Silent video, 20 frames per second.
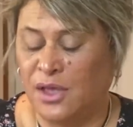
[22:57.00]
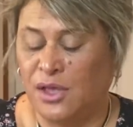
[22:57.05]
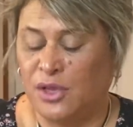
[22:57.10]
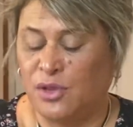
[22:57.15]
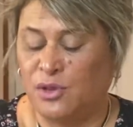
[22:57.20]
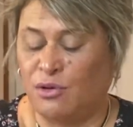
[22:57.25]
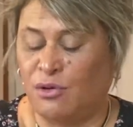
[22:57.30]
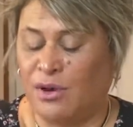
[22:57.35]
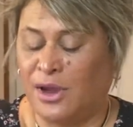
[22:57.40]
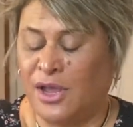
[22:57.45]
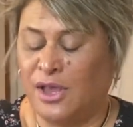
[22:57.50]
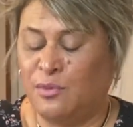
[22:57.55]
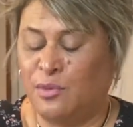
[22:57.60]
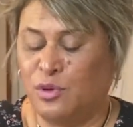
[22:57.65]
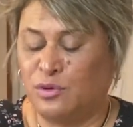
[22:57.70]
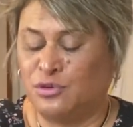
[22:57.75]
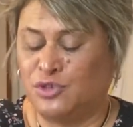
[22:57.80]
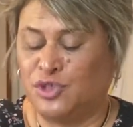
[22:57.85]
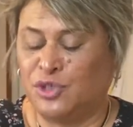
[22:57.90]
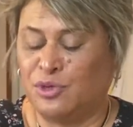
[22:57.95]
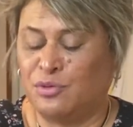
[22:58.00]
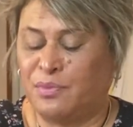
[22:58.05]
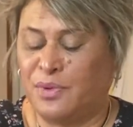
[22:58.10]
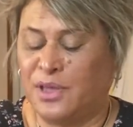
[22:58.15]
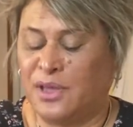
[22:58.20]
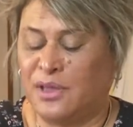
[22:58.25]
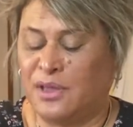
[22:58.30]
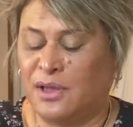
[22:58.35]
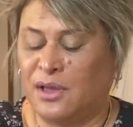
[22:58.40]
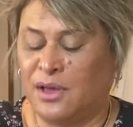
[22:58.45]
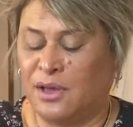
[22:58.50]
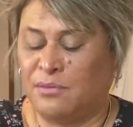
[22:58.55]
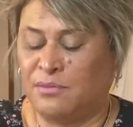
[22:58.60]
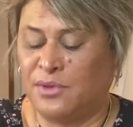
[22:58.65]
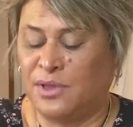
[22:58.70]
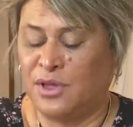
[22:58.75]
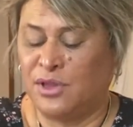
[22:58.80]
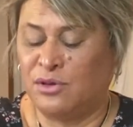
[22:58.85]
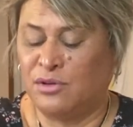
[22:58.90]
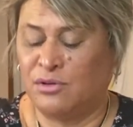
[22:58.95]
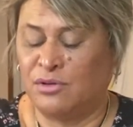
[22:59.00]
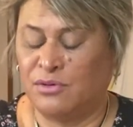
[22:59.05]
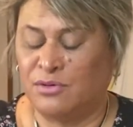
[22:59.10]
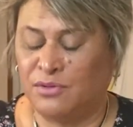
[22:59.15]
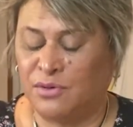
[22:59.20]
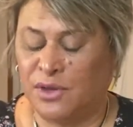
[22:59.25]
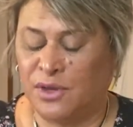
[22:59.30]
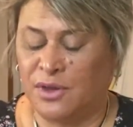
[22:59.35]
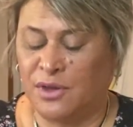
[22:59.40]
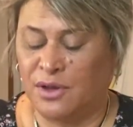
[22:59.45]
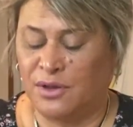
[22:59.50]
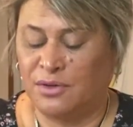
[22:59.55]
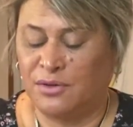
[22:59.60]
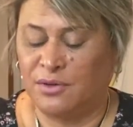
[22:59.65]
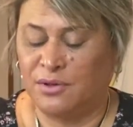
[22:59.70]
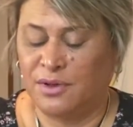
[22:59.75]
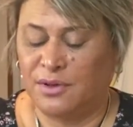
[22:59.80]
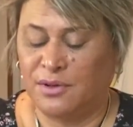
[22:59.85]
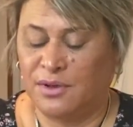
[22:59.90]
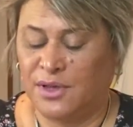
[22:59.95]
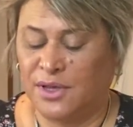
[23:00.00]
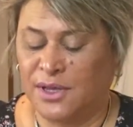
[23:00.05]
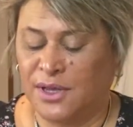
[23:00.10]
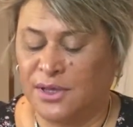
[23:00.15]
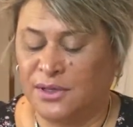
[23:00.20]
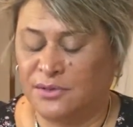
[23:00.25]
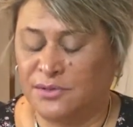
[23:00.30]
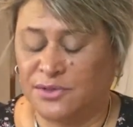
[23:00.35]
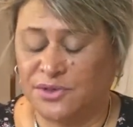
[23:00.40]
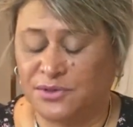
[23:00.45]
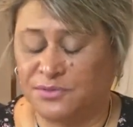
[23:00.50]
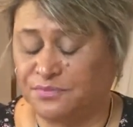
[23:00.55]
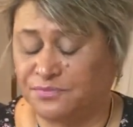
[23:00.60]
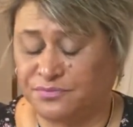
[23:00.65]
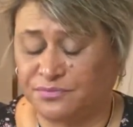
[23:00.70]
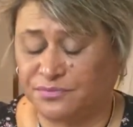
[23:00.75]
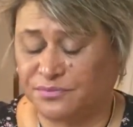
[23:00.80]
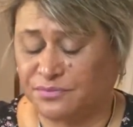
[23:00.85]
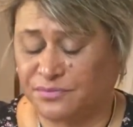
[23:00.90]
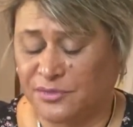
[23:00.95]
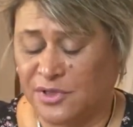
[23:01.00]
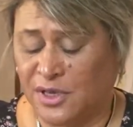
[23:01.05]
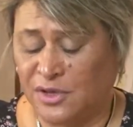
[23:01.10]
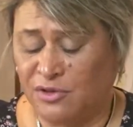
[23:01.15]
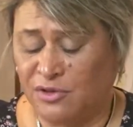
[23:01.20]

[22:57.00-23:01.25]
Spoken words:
you're able to be, that you're, you know, and in